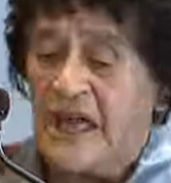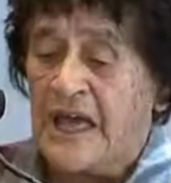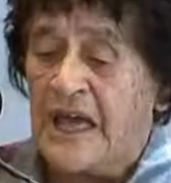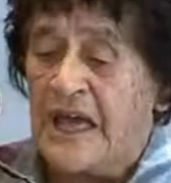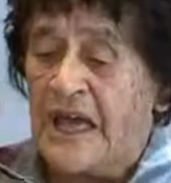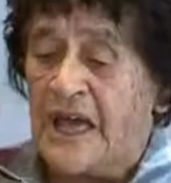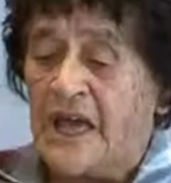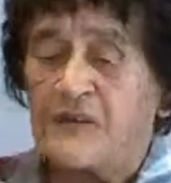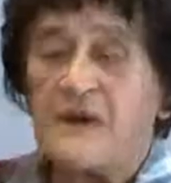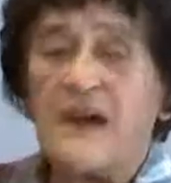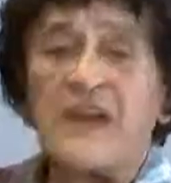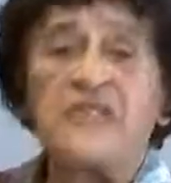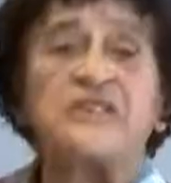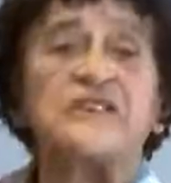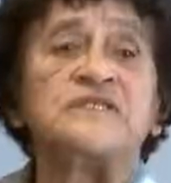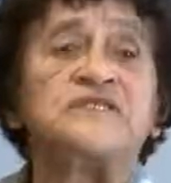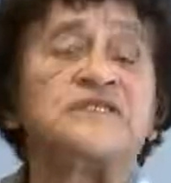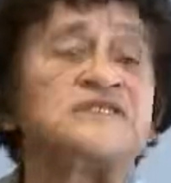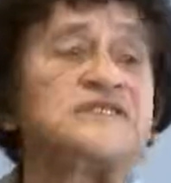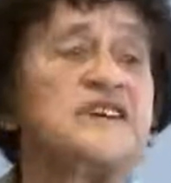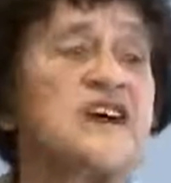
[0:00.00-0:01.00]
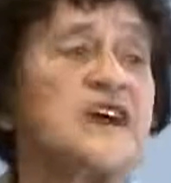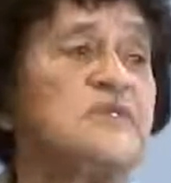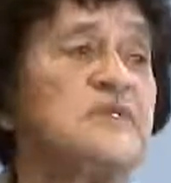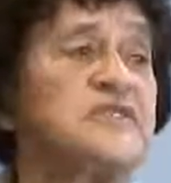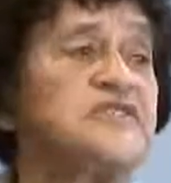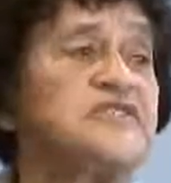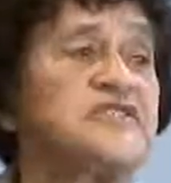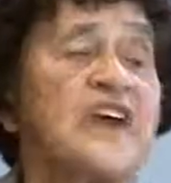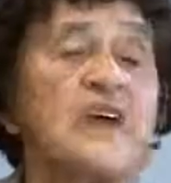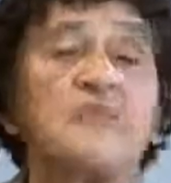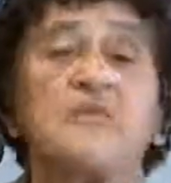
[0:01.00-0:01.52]
Uh, I think the time
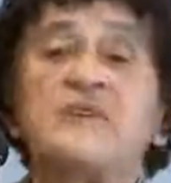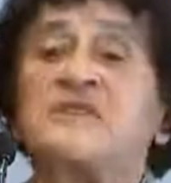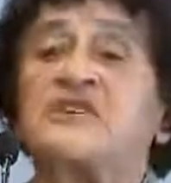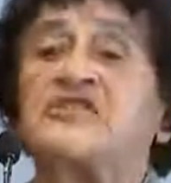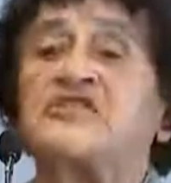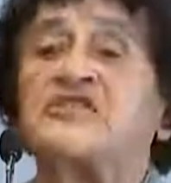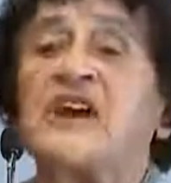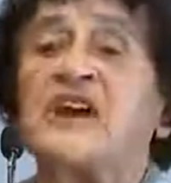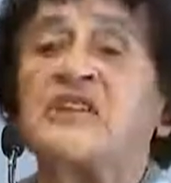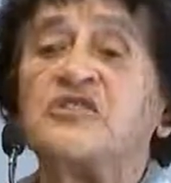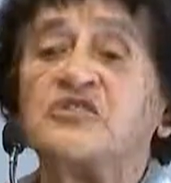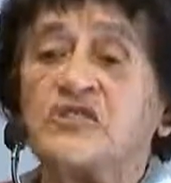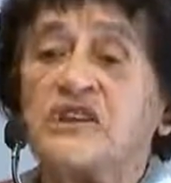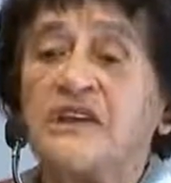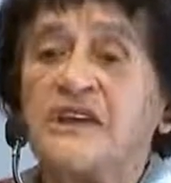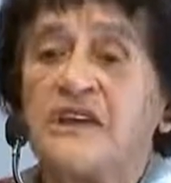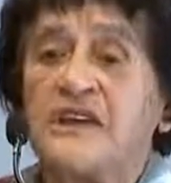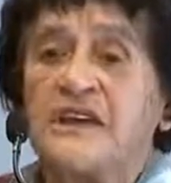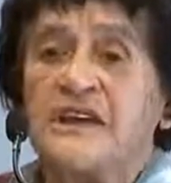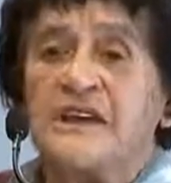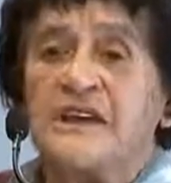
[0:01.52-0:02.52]
has come in this country